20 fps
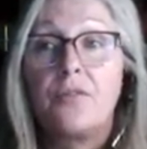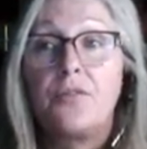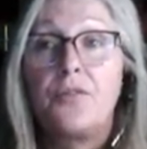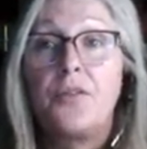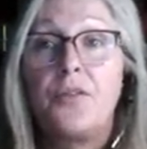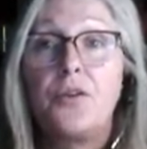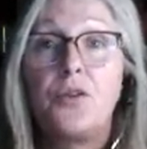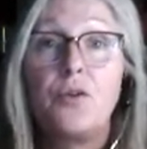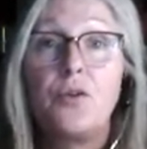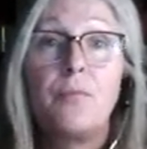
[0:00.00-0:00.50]

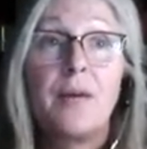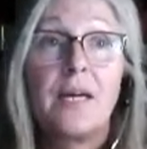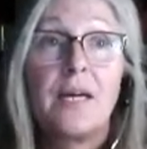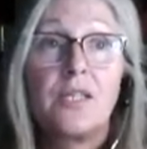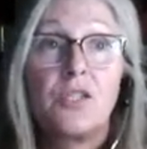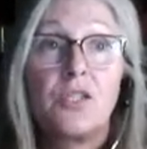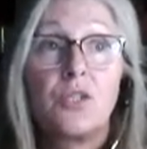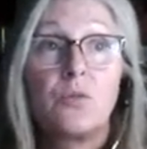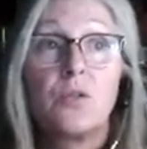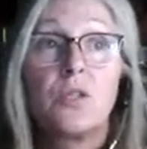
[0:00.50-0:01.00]
you
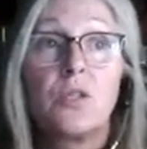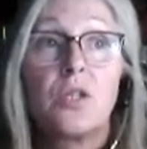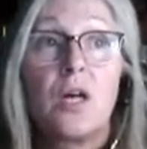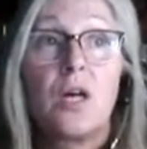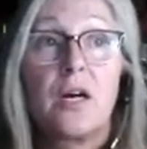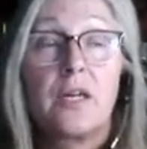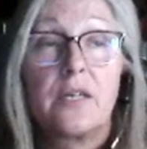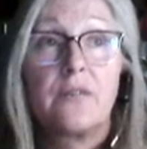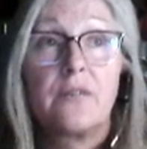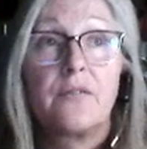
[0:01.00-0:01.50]
might do a
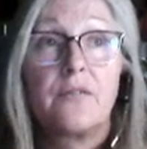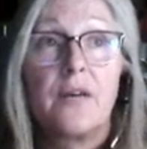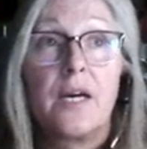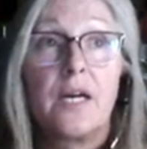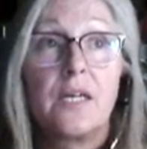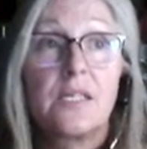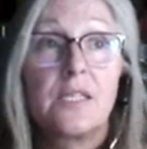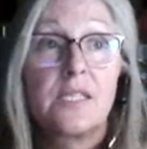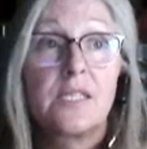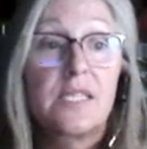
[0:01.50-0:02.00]
lot of
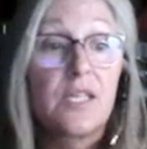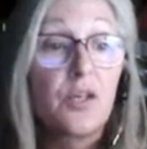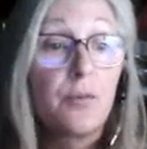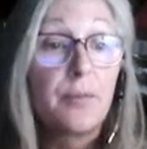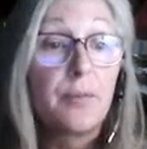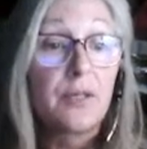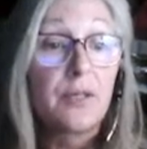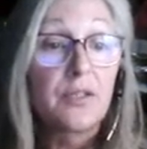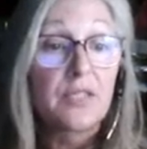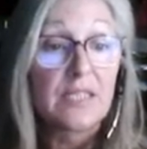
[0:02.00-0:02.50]
skill
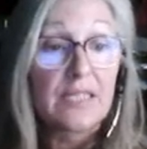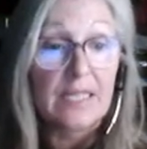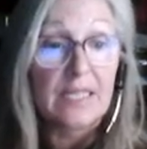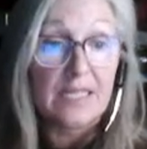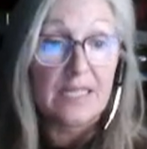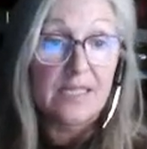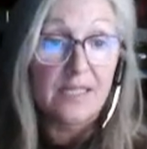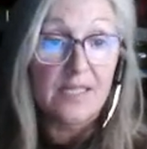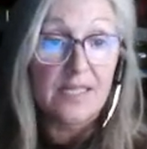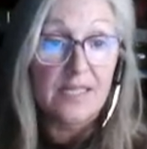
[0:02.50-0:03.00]
building
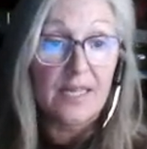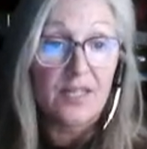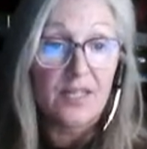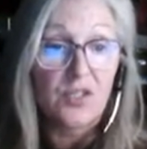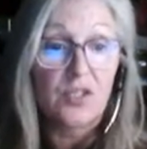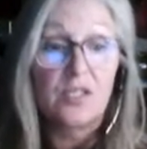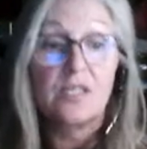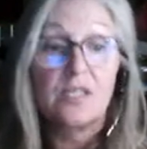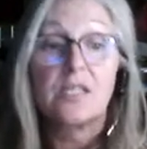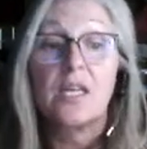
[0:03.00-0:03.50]
in
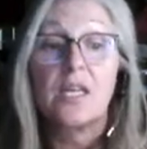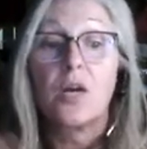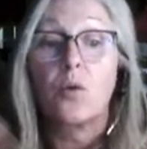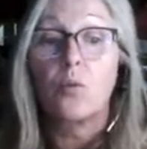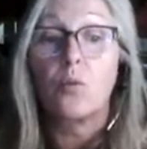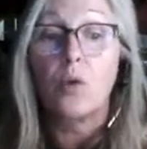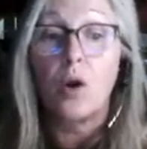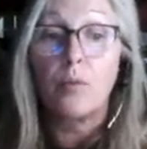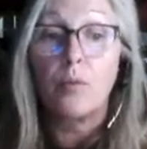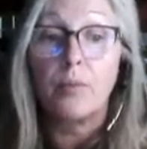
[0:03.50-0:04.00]
sessions, like
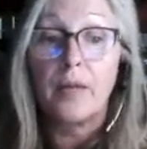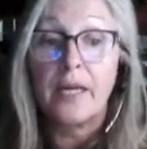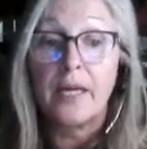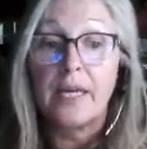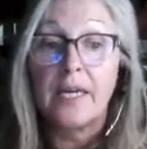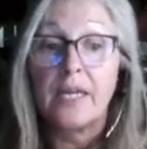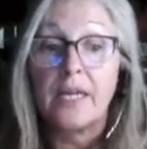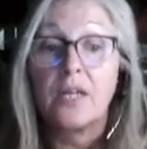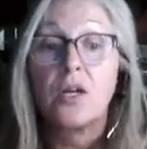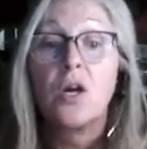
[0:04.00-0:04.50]
role
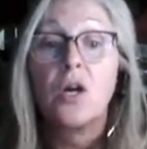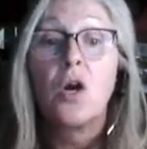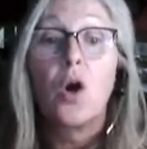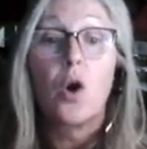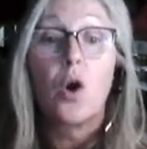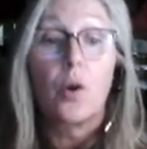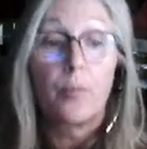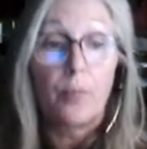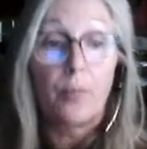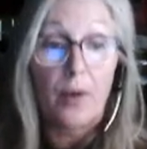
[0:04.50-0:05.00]
playing
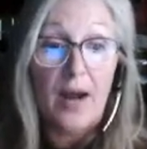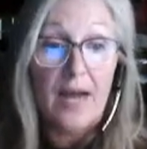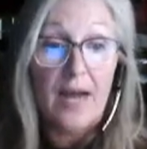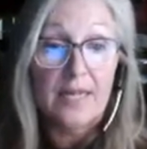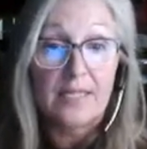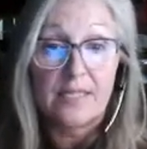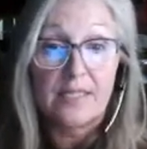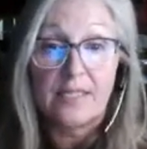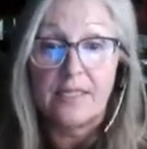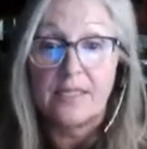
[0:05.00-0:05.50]
or
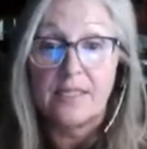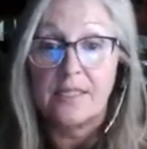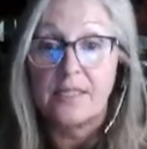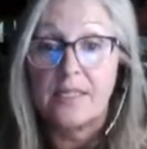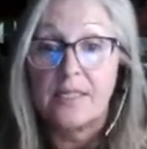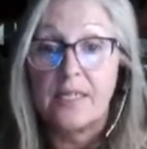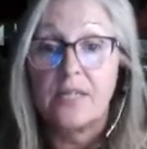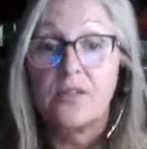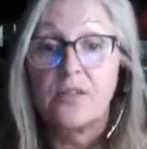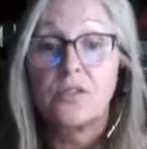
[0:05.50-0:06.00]
practicing
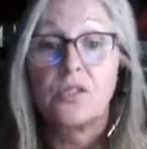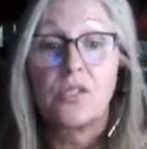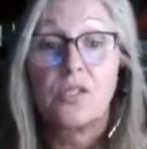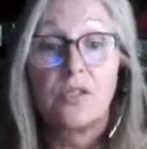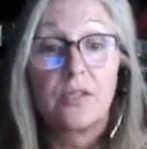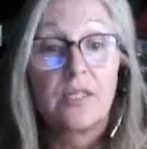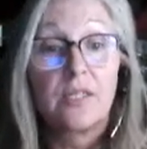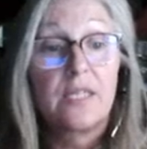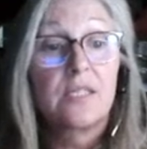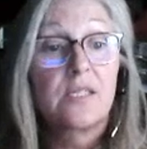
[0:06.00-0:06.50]
skills
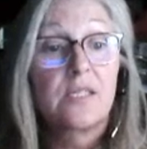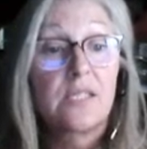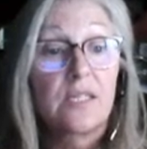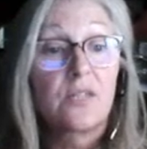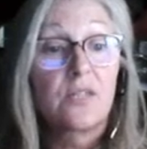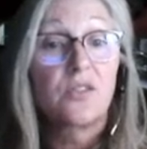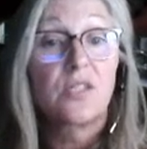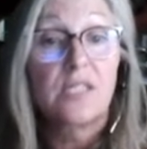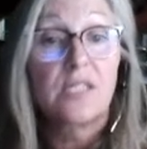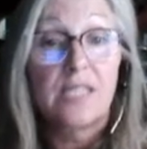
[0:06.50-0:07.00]
to get
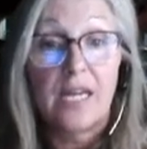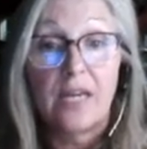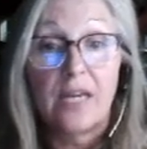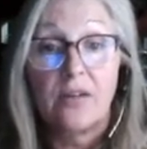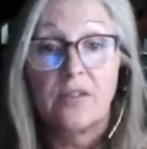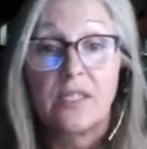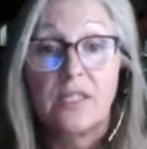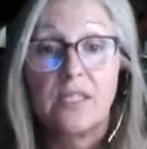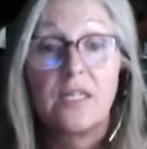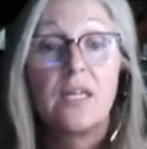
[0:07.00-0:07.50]
skills
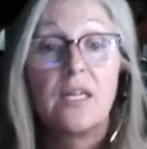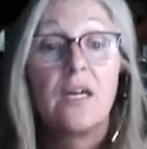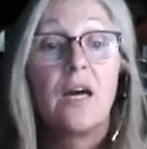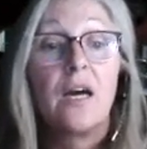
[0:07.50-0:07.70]
down and